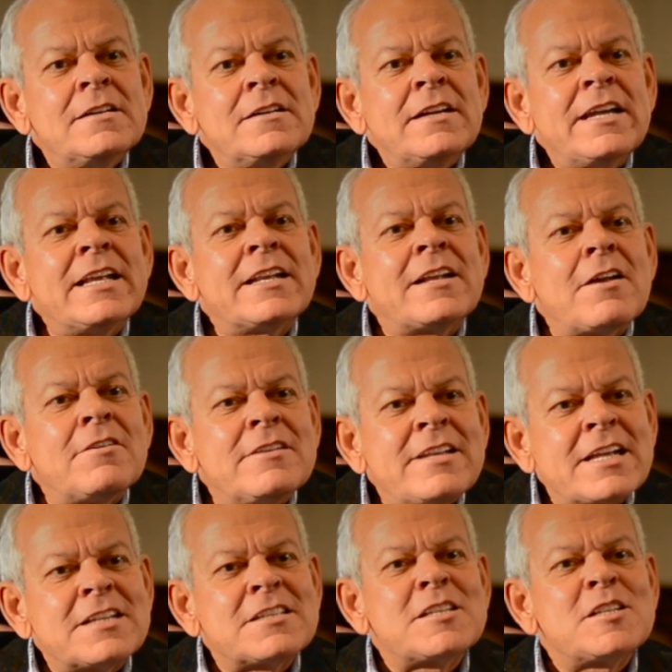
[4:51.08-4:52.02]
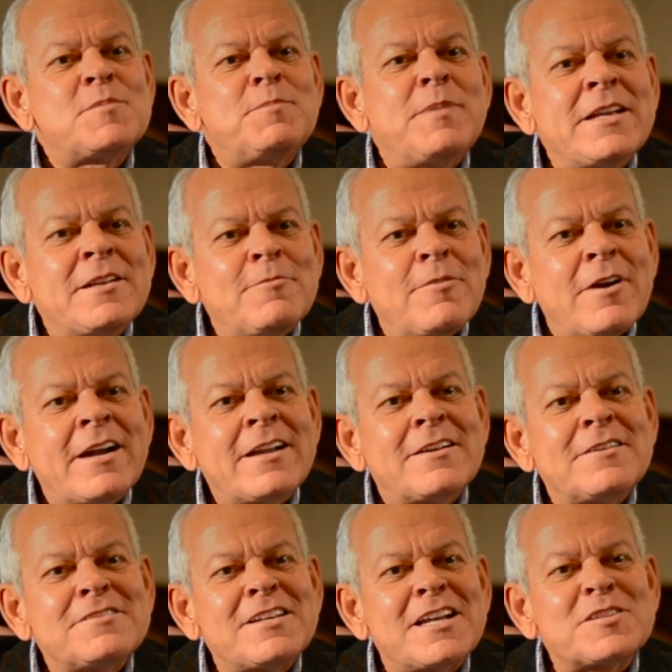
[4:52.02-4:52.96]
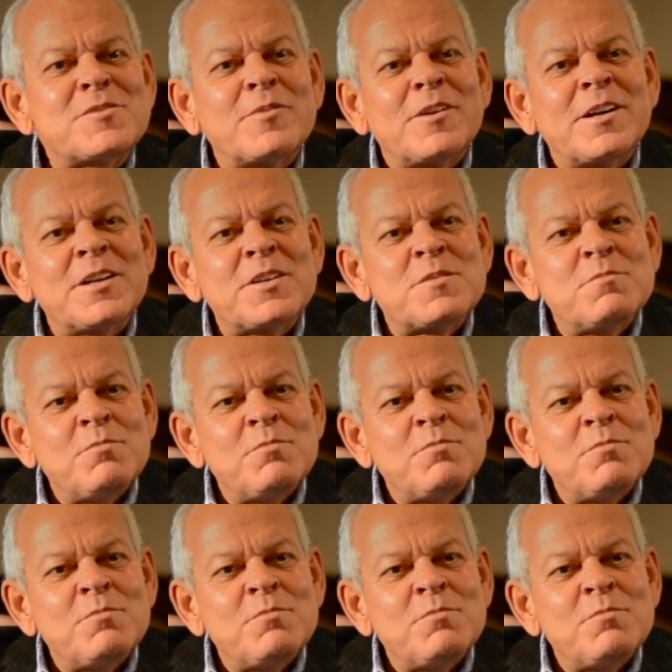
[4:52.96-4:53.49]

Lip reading: He'd go to Dixie Speedway, because that's where there's